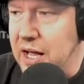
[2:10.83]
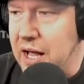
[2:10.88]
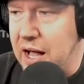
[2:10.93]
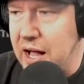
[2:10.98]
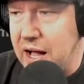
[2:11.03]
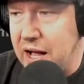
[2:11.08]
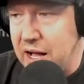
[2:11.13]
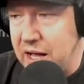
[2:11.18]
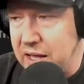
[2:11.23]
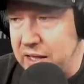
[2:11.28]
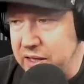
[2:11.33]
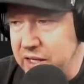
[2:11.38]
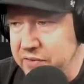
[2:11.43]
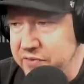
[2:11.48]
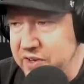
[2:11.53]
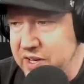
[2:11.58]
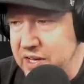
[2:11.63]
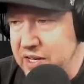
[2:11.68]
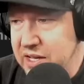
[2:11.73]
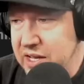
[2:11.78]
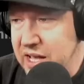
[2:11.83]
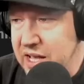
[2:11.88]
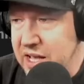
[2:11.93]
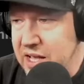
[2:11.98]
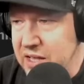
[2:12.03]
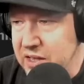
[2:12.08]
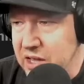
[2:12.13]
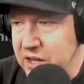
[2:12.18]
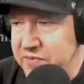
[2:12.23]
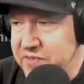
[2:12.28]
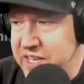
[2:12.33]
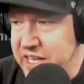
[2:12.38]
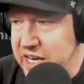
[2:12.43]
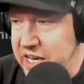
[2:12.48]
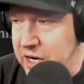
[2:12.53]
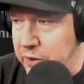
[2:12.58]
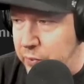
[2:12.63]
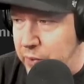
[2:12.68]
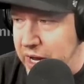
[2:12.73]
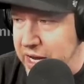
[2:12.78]
Uh, loving, love
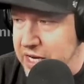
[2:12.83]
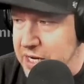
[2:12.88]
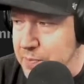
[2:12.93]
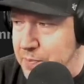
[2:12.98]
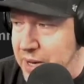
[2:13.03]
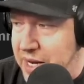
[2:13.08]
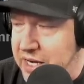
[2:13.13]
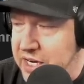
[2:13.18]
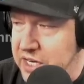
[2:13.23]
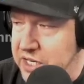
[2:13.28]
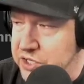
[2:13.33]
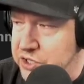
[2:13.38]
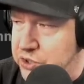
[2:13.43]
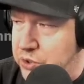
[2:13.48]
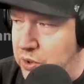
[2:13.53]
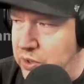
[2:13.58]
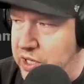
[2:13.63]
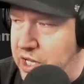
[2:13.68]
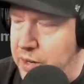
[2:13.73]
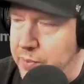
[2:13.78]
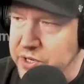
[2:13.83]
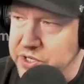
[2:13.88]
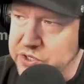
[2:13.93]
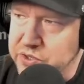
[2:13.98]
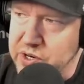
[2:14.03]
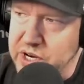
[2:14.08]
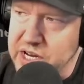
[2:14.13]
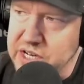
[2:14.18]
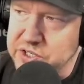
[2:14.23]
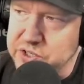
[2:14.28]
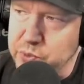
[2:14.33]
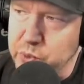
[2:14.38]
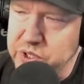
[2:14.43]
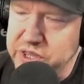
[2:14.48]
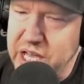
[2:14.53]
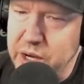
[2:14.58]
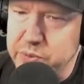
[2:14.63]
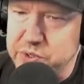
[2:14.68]
getting a random maintenance shortly on my screen. So what that